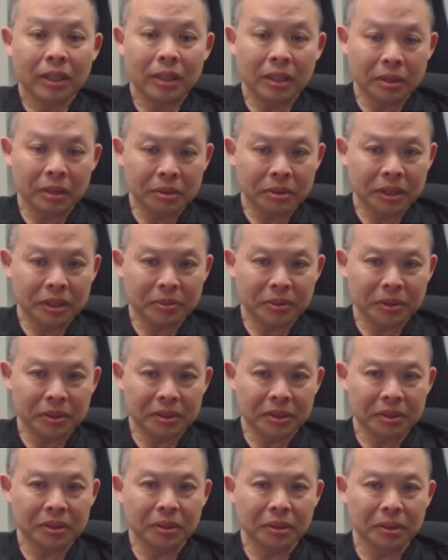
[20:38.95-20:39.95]
other
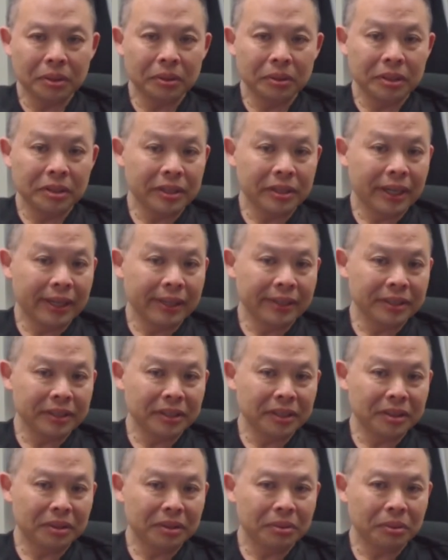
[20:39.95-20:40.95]
substances, including
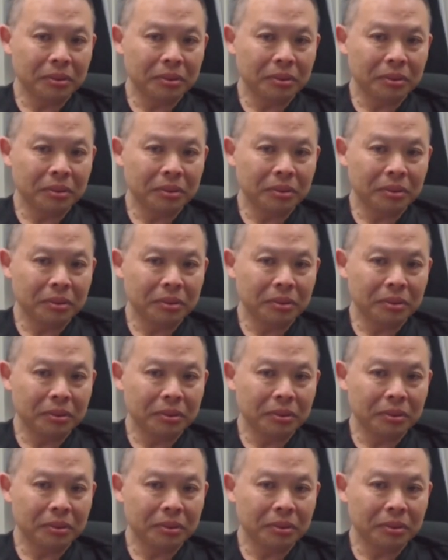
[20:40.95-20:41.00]
xylazine,